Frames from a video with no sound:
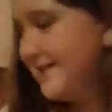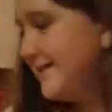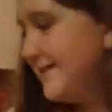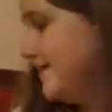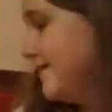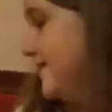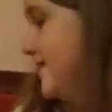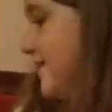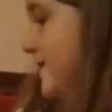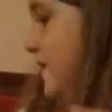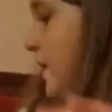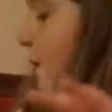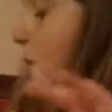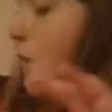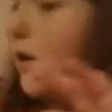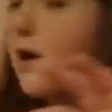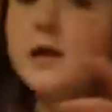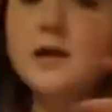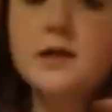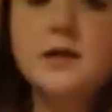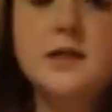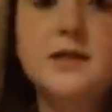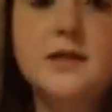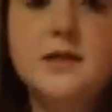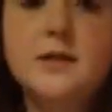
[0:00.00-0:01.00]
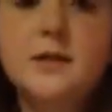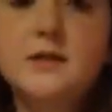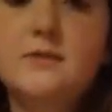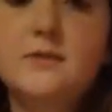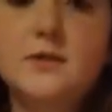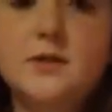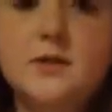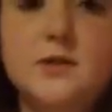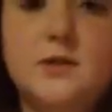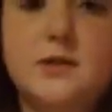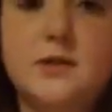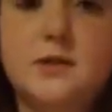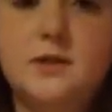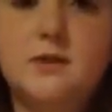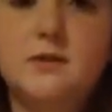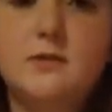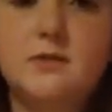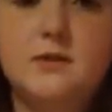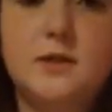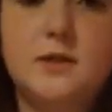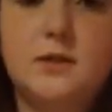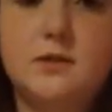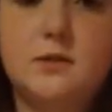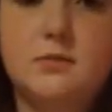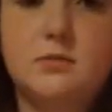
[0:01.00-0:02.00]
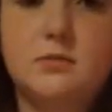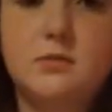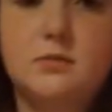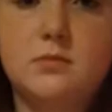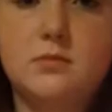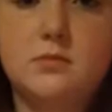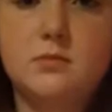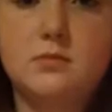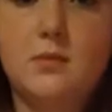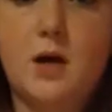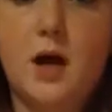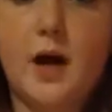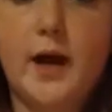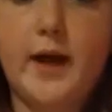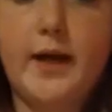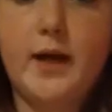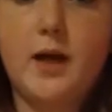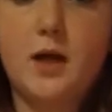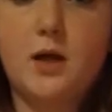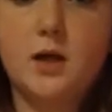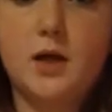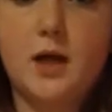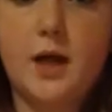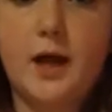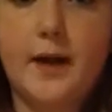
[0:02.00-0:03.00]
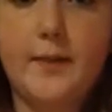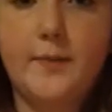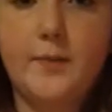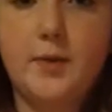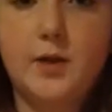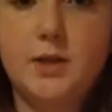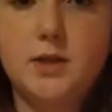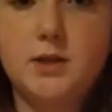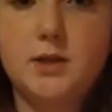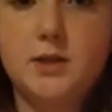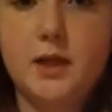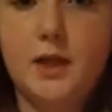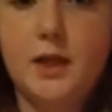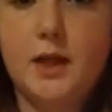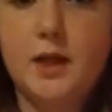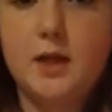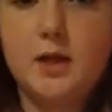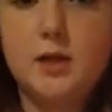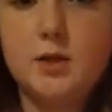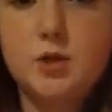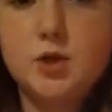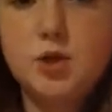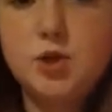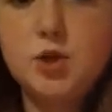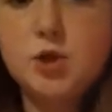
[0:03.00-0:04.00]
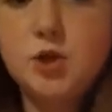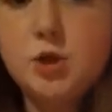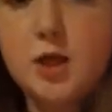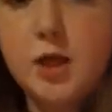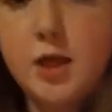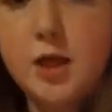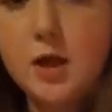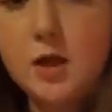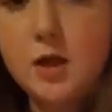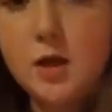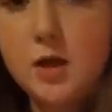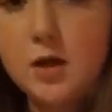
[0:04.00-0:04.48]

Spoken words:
So, what you're gonna want? My camera is like shaky.